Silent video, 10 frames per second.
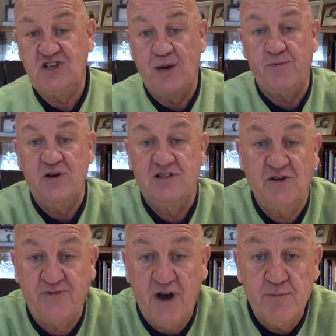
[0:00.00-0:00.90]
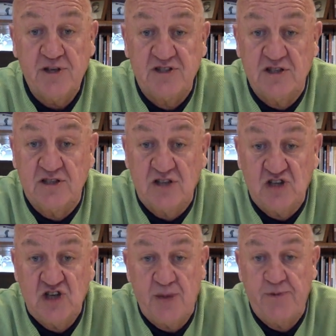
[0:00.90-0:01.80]
shepherd. He's a pharmacist
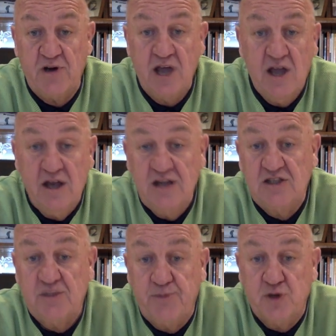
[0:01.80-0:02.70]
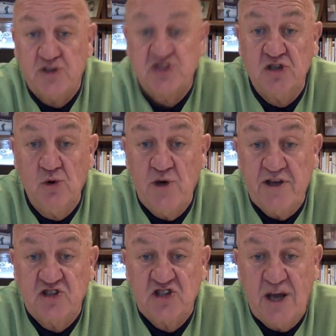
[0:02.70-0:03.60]
shepherd. He's a
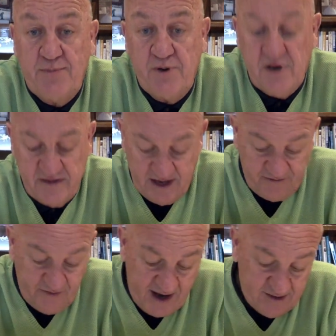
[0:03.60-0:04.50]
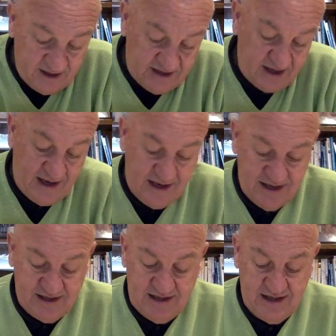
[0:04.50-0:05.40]
pursuing shepherd. And then finally today,
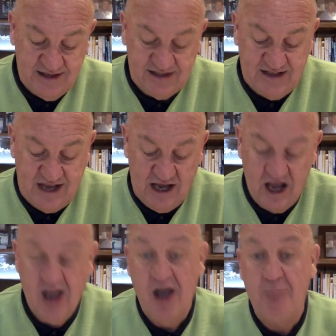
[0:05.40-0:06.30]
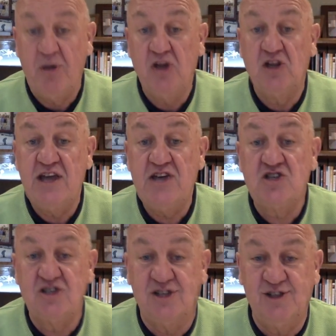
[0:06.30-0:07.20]
he is a
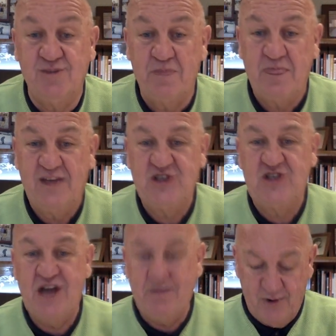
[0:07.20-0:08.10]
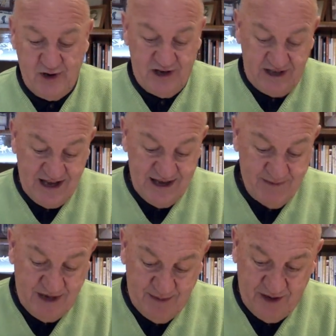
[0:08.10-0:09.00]
palatial shepherd.
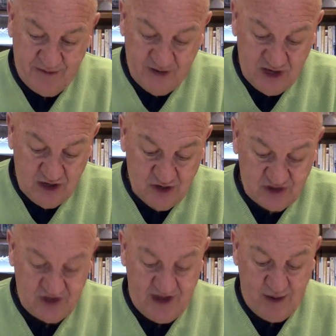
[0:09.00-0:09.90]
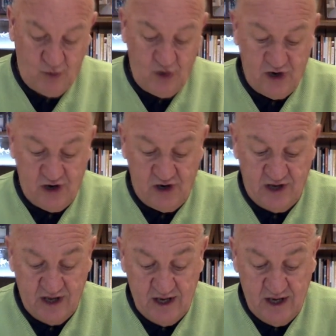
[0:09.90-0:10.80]
Again, maybe a funny use of that word,
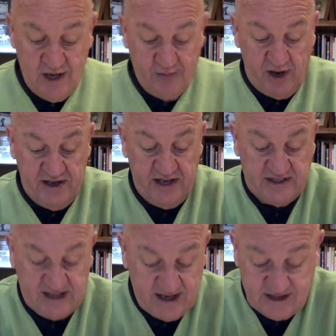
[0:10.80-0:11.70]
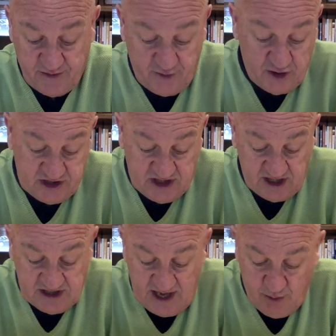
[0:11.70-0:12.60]
but he says in verse
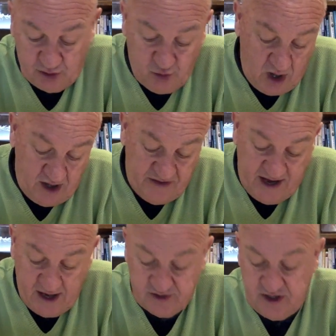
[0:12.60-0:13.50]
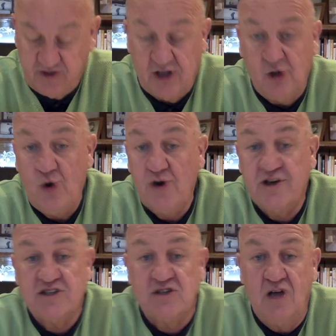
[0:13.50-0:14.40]
6, I will dwell in the house of the Lord
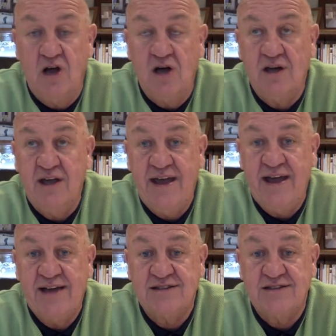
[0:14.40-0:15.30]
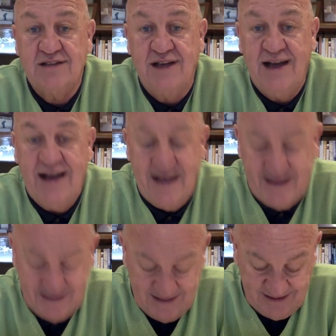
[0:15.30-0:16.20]
as long as I